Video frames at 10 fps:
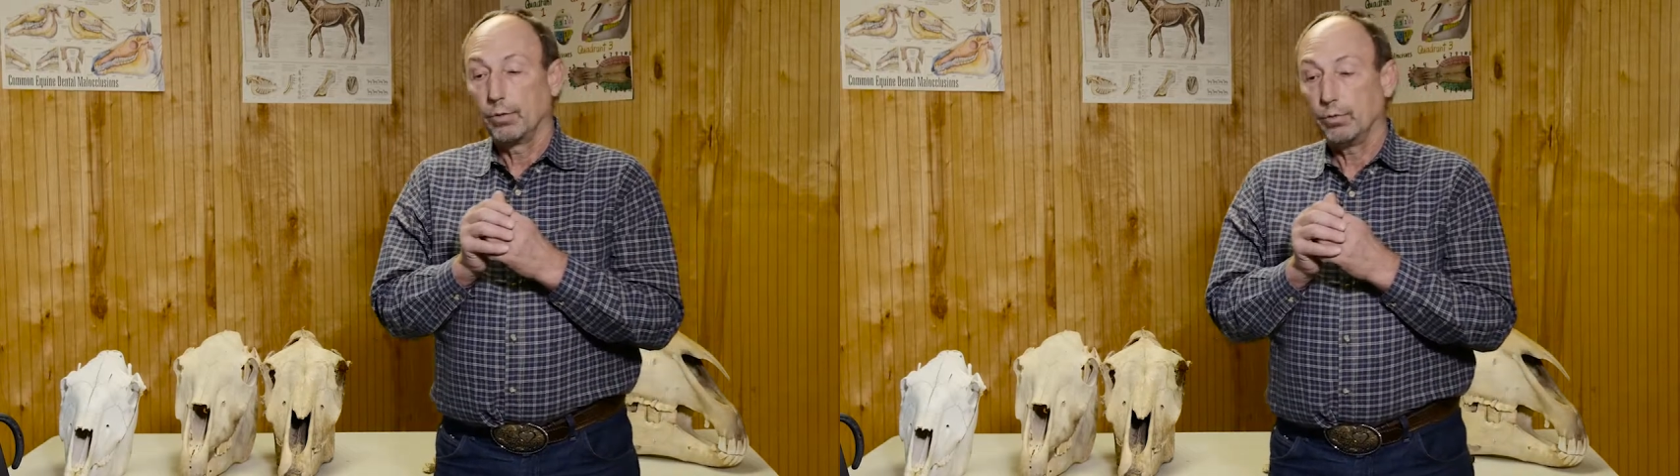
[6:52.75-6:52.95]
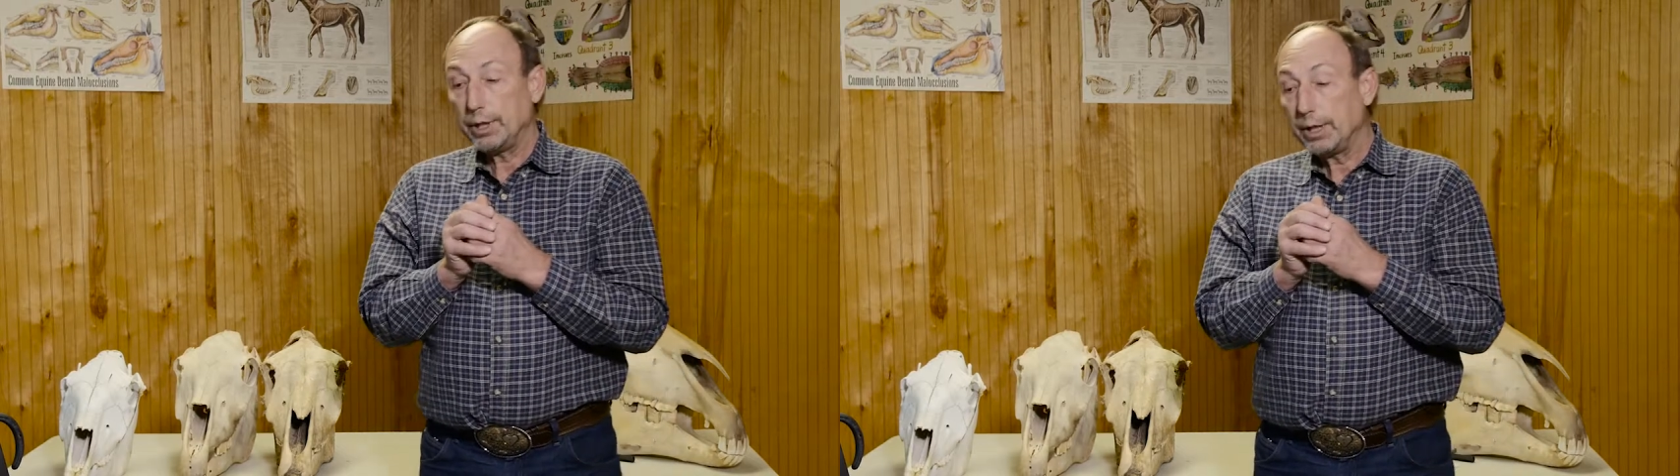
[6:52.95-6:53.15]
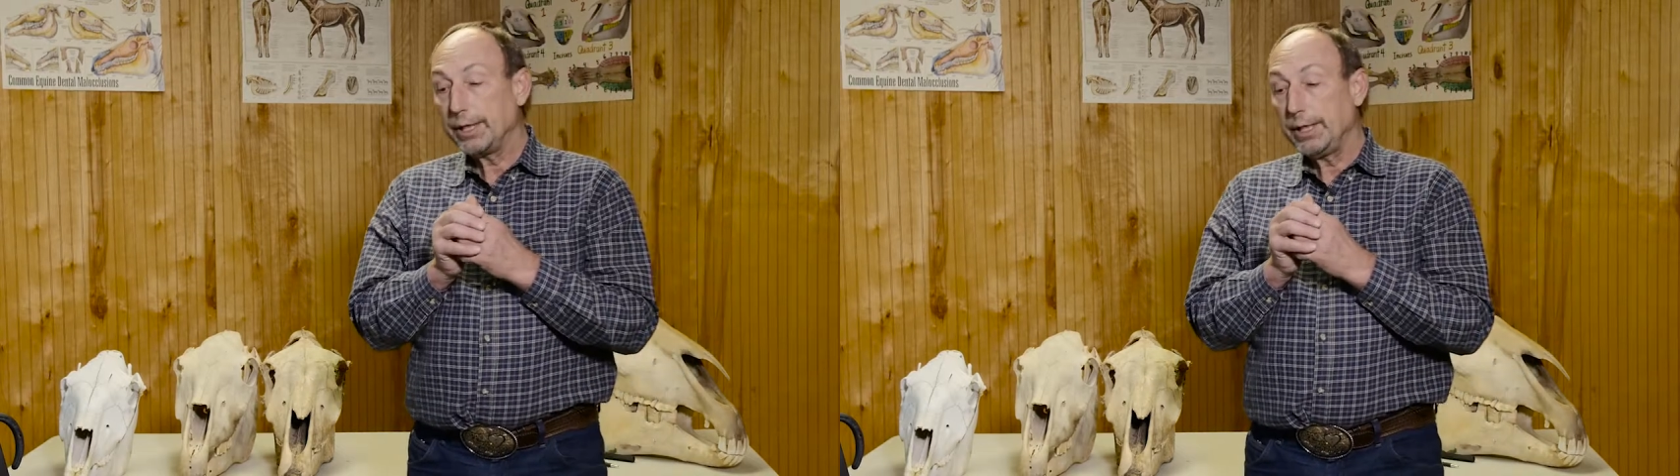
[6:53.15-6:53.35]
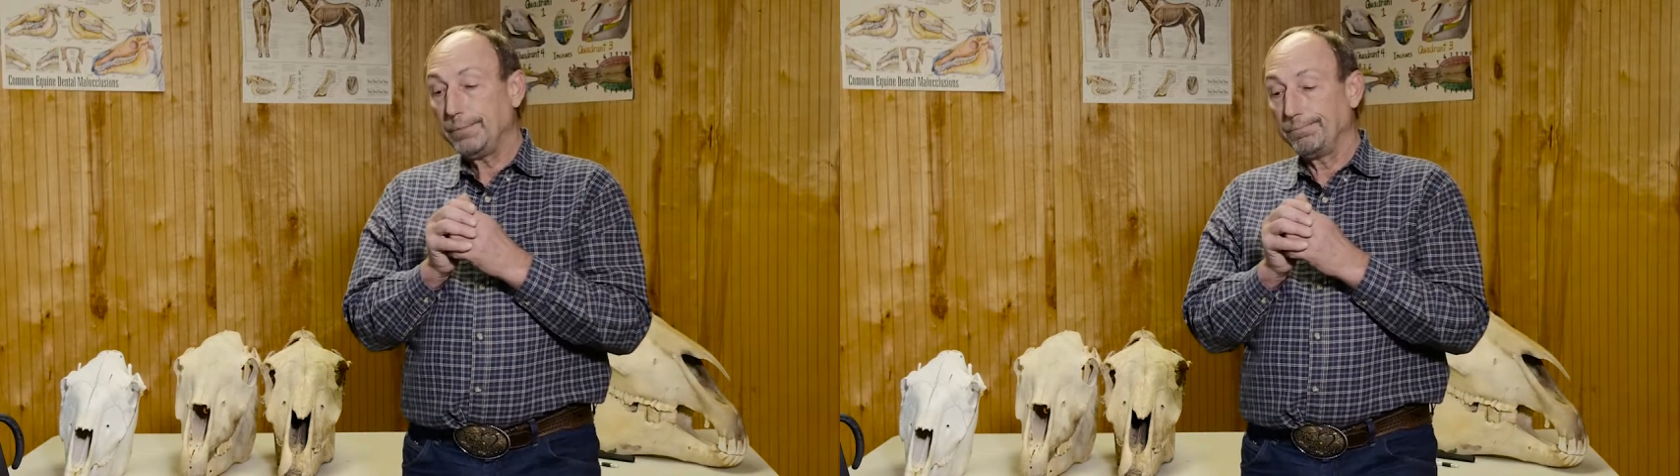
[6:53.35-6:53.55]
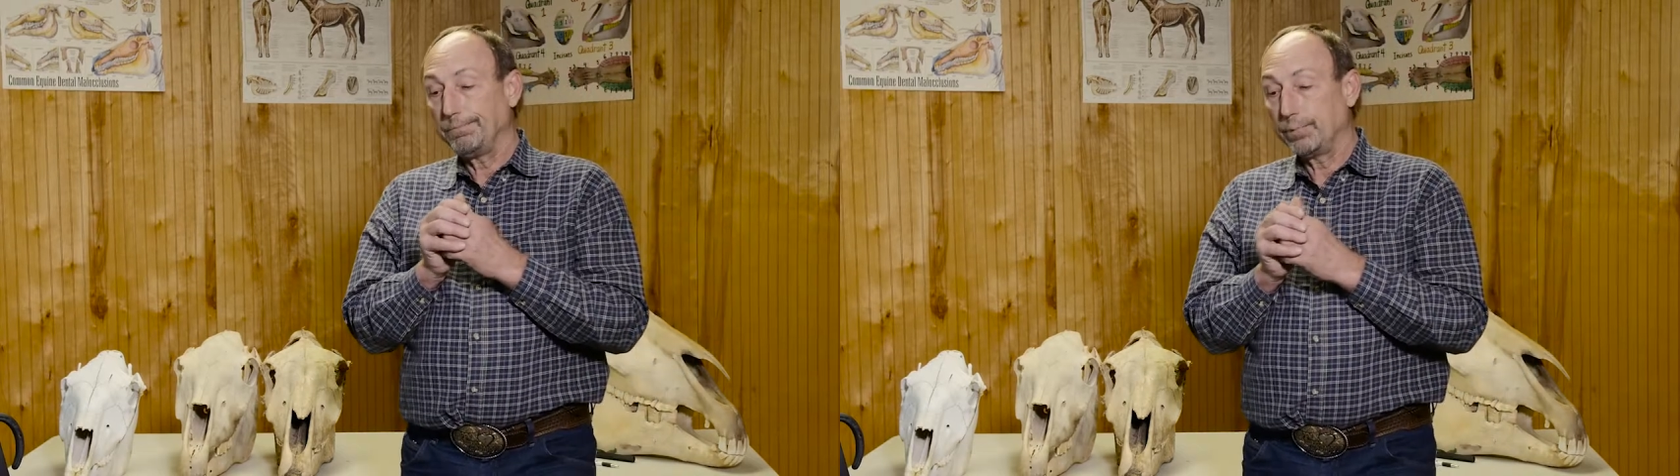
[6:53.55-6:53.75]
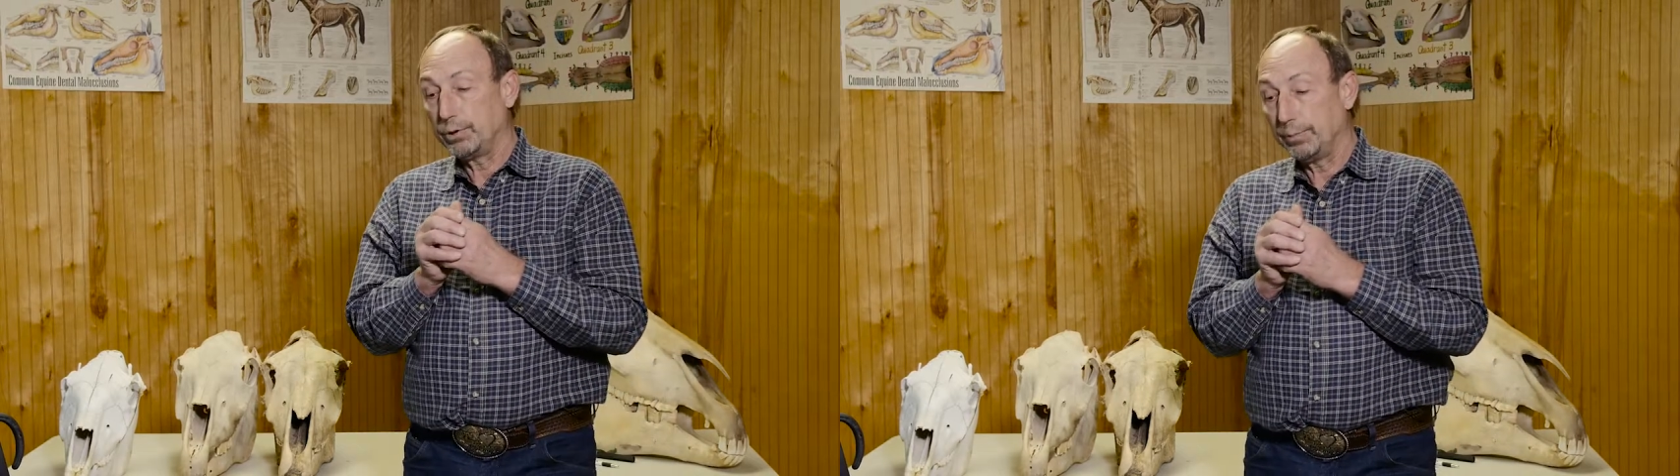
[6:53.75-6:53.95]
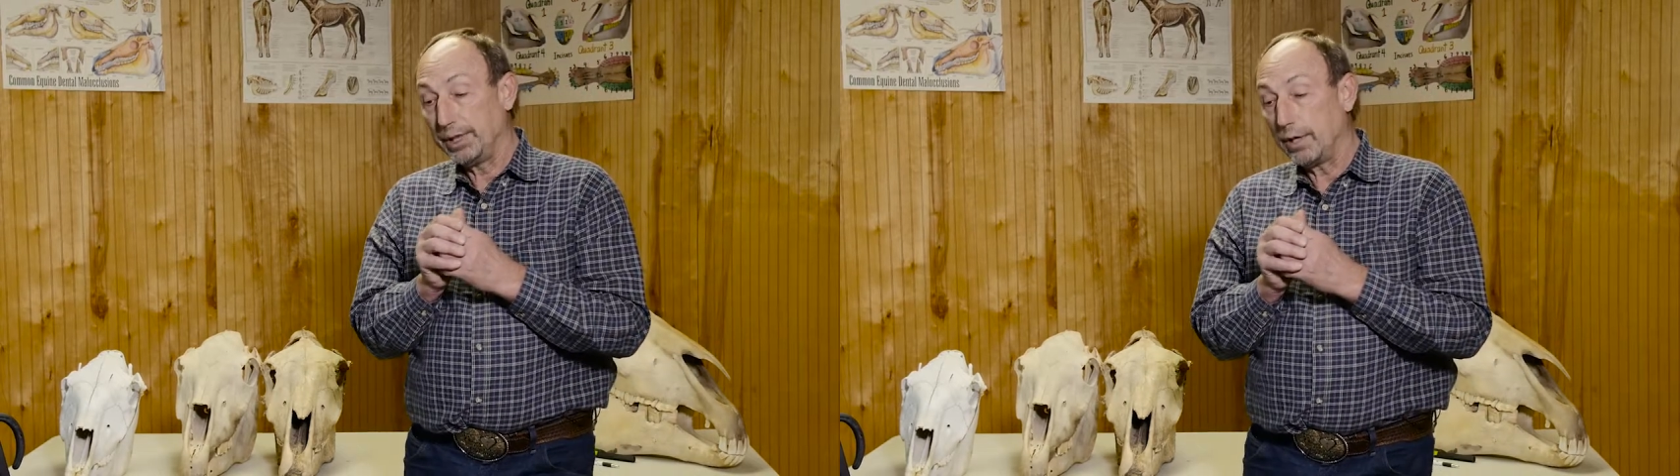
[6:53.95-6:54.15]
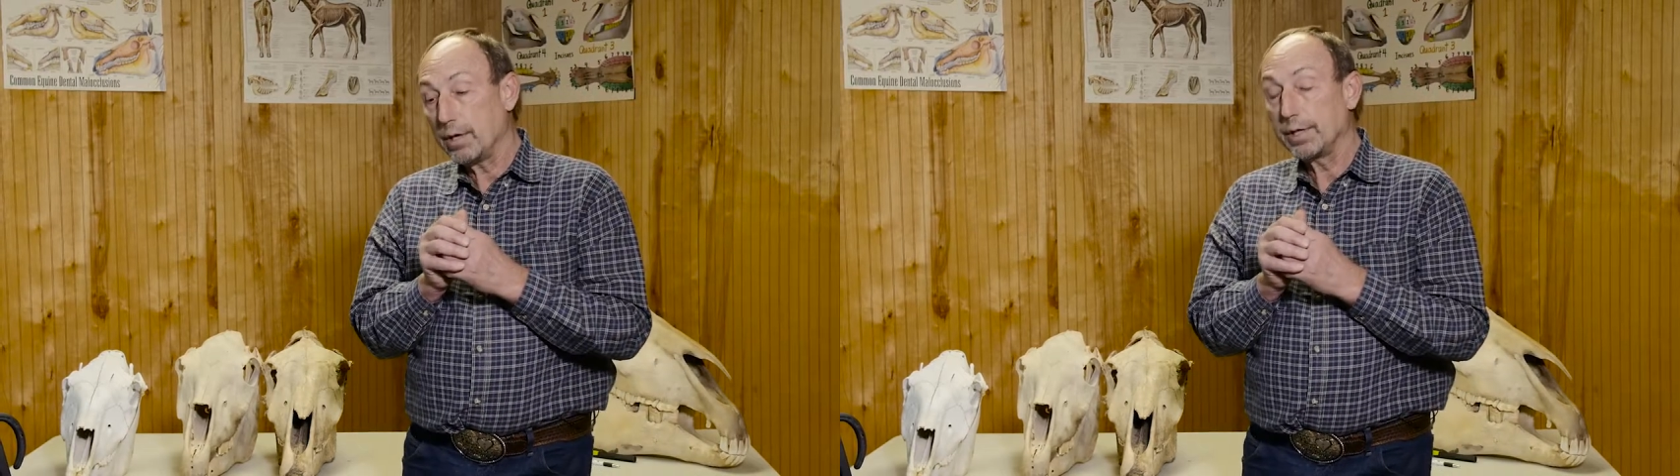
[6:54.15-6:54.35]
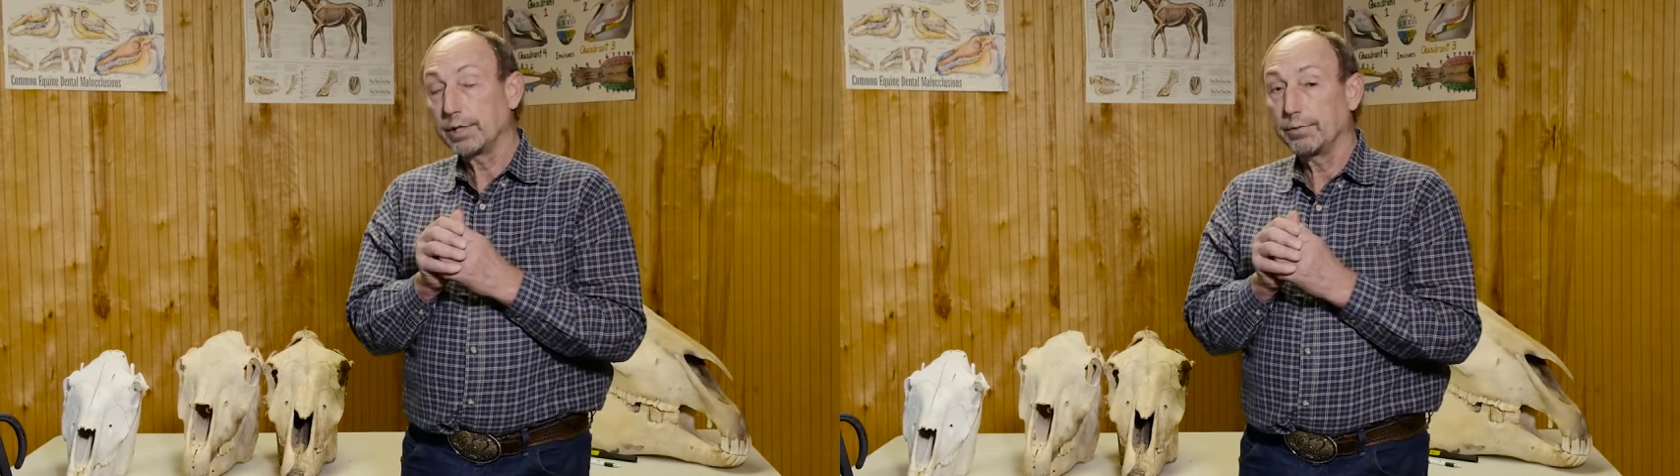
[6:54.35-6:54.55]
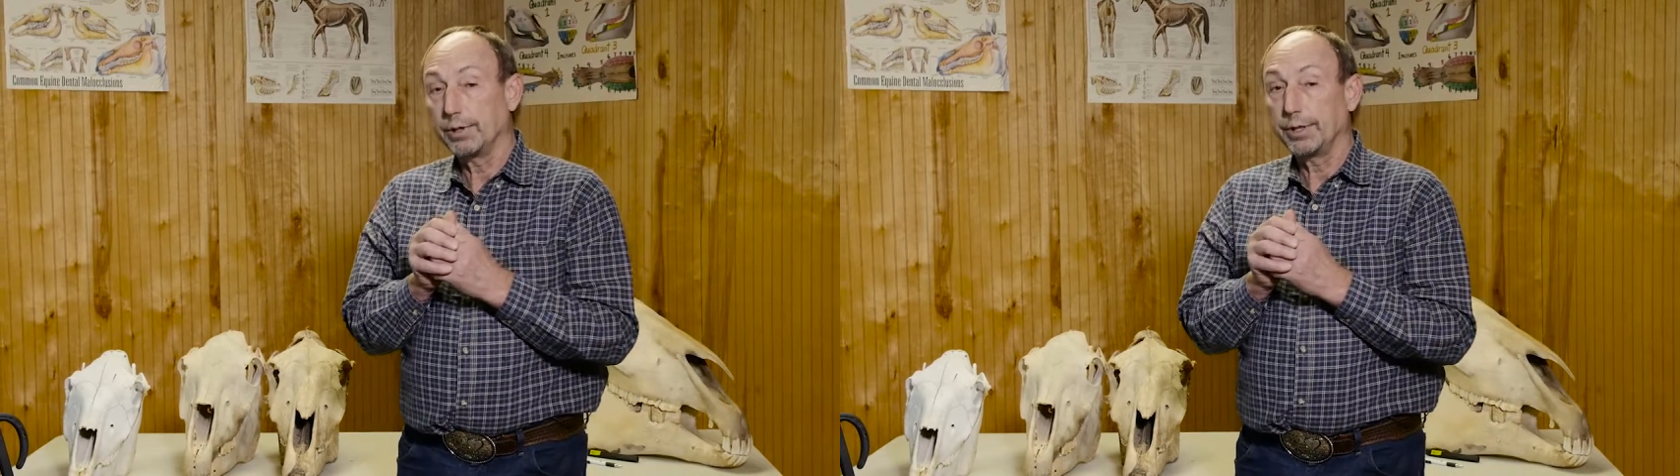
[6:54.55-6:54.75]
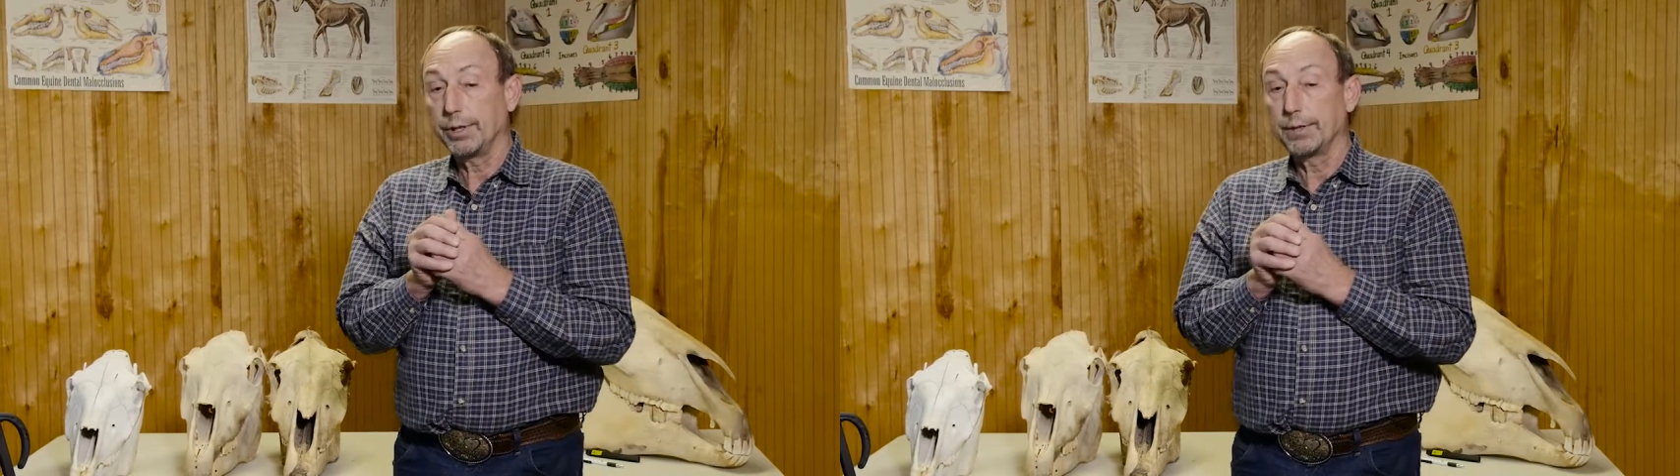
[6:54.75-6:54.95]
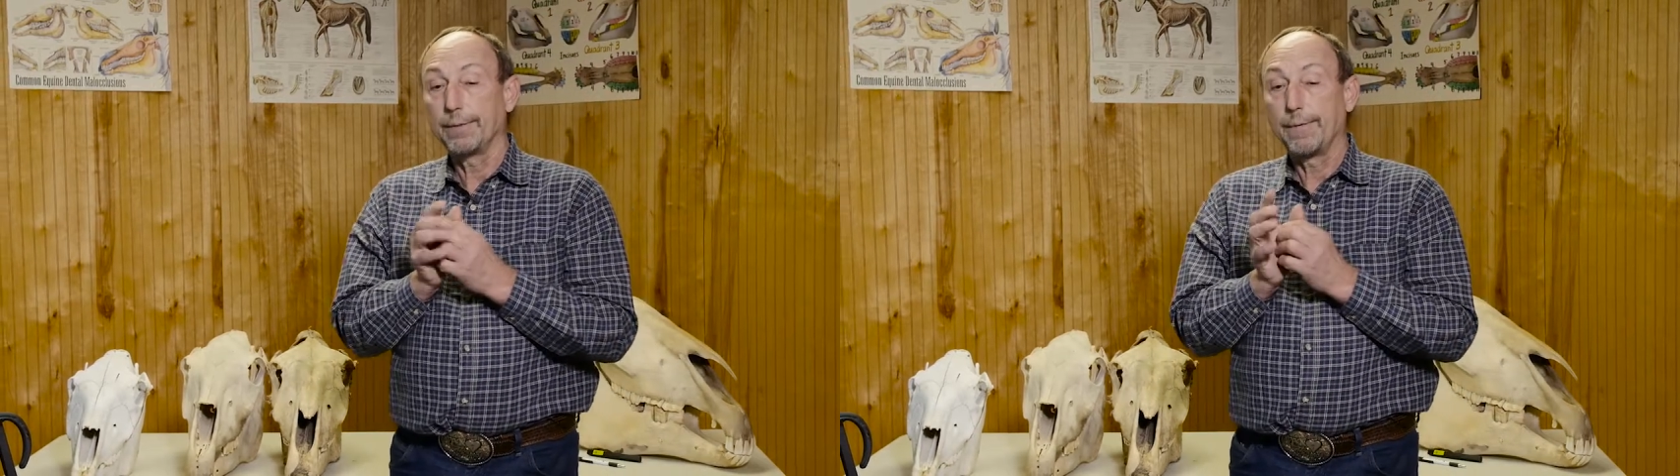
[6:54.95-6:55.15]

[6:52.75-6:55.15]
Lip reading: Really, to be honest with you,